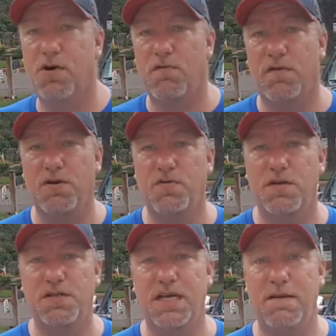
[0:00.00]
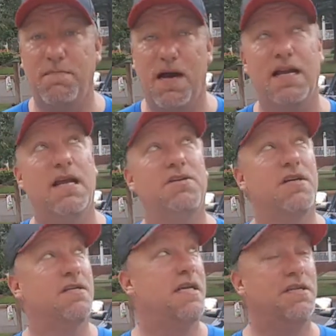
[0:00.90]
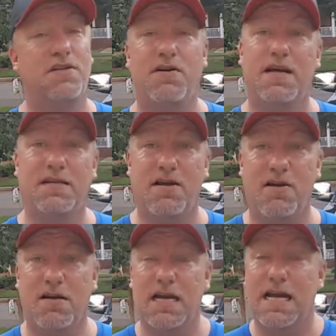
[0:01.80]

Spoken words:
over and doing the Z, but as you can see, it's starting to get dark,